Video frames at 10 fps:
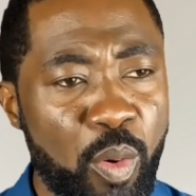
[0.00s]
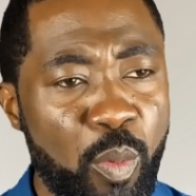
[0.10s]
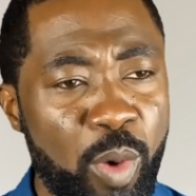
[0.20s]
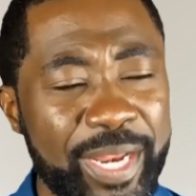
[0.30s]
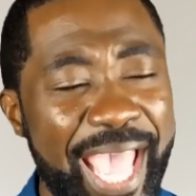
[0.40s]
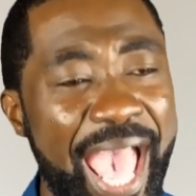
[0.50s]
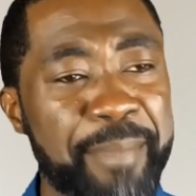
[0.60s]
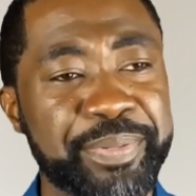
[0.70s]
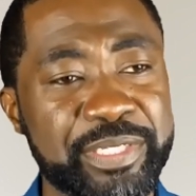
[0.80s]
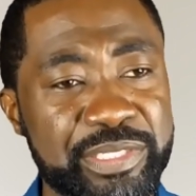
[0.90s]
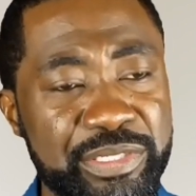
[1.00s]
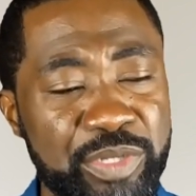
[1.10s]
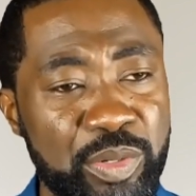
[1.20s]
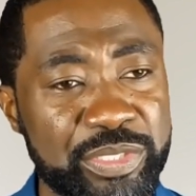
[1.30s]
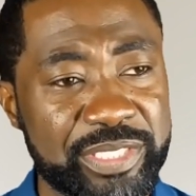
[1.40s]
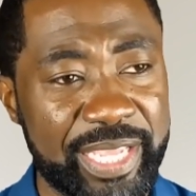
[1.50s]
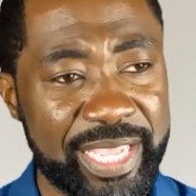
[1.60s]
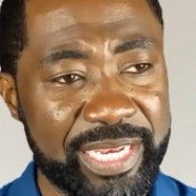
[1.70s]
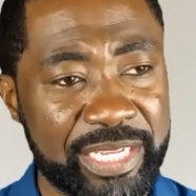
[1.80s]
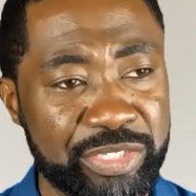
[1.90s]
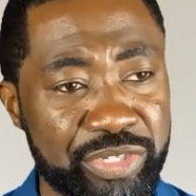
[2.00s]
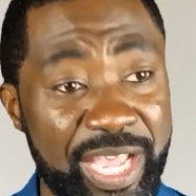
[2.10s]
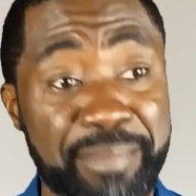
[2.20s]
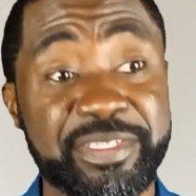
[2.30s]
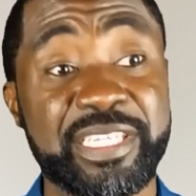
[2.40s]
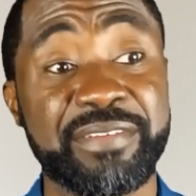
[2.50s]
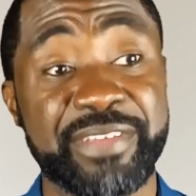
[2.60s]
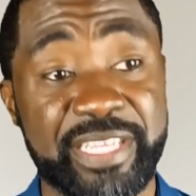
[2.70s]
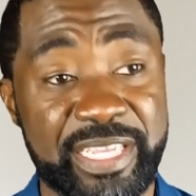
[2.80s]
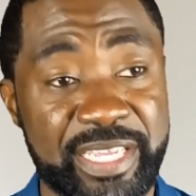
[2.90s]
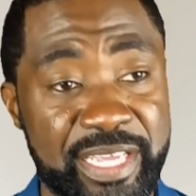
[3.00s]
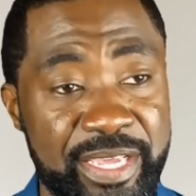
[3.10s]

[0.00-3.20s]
What happened to those taken into captivity